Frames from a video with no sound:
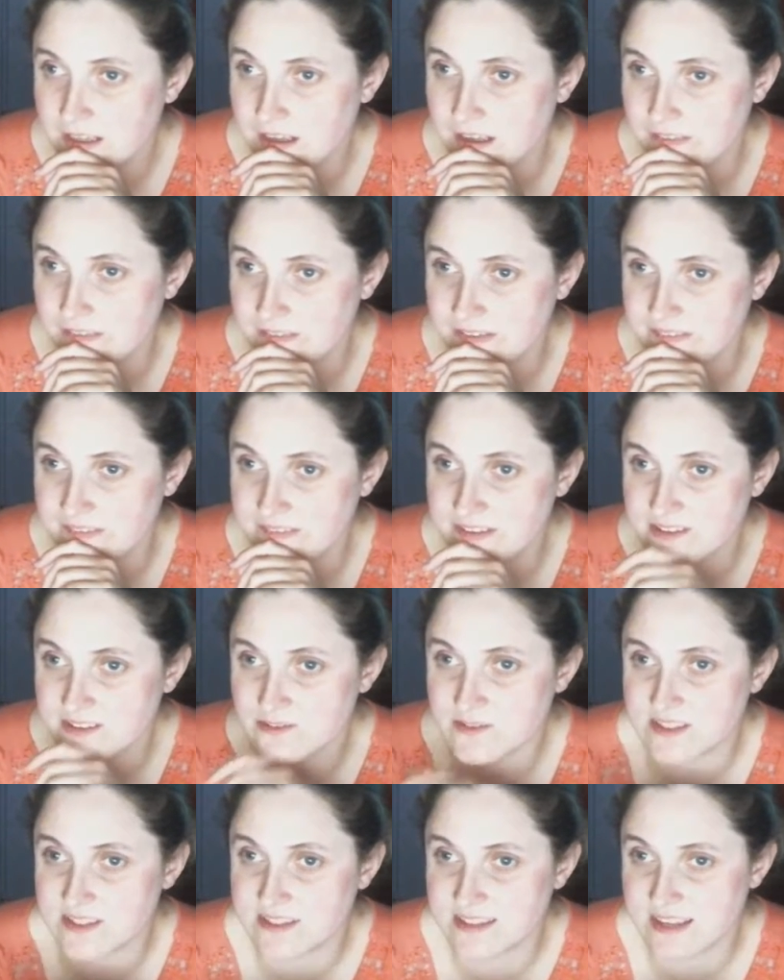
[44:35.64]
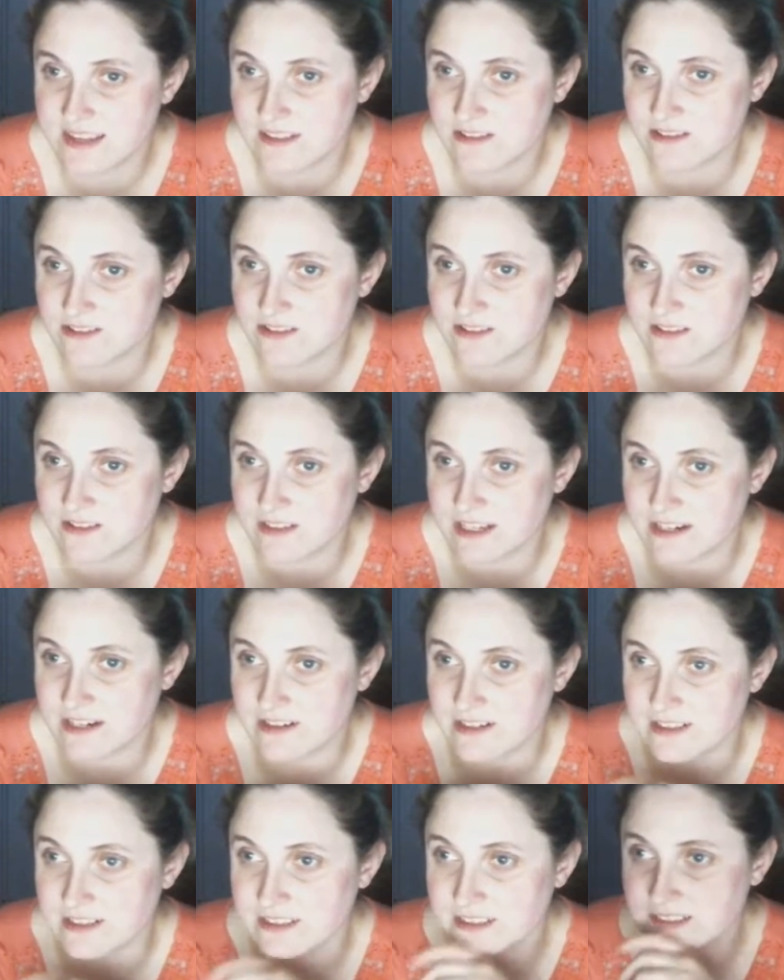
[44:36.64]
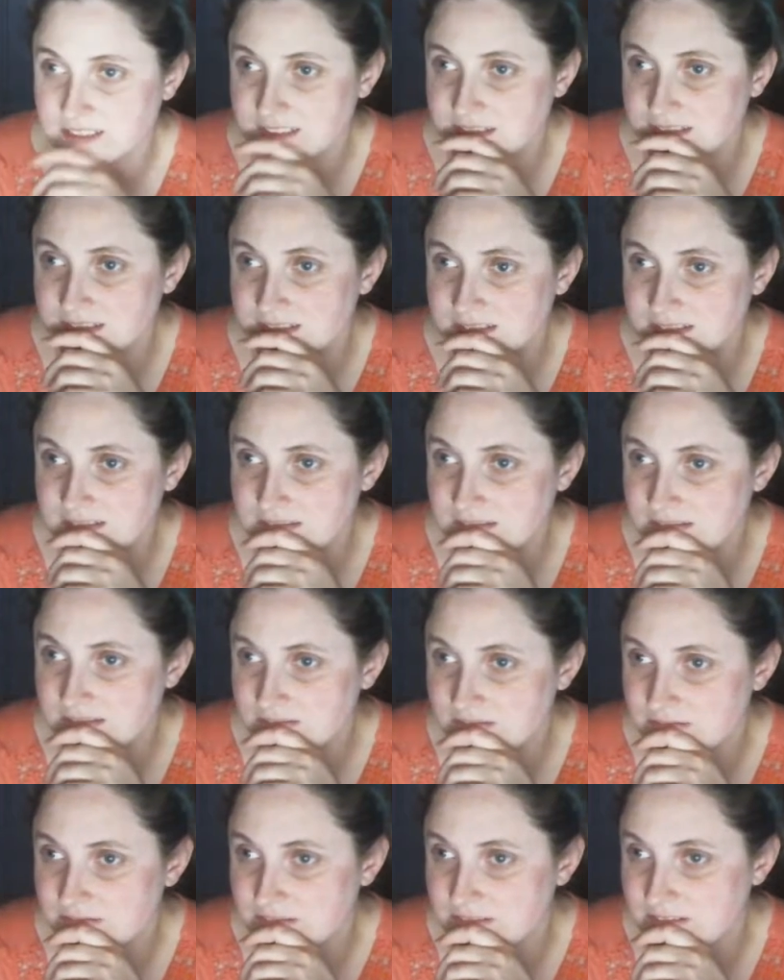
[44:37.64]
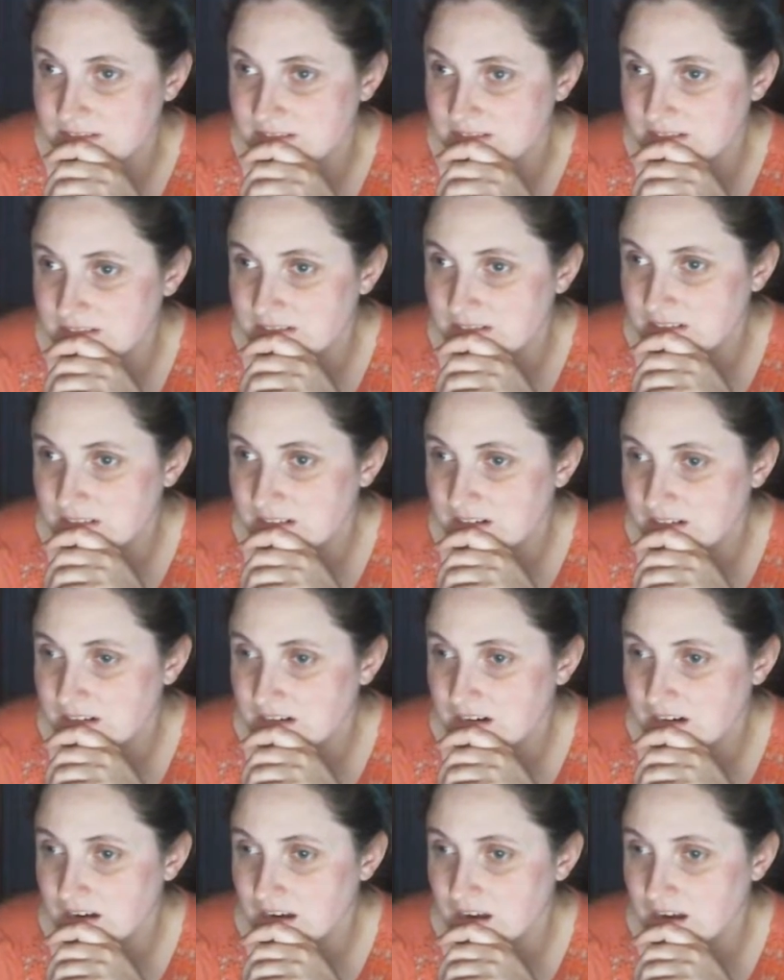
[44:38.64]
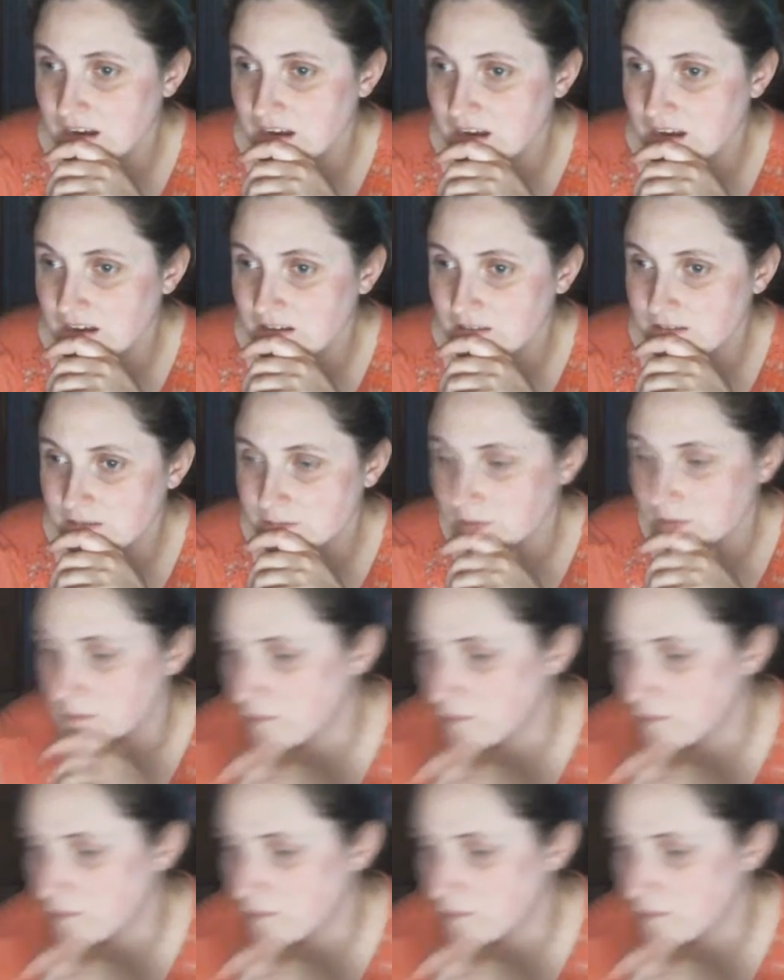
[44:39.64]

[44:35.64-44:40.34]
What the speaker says: And then this was Sailor Solaris for my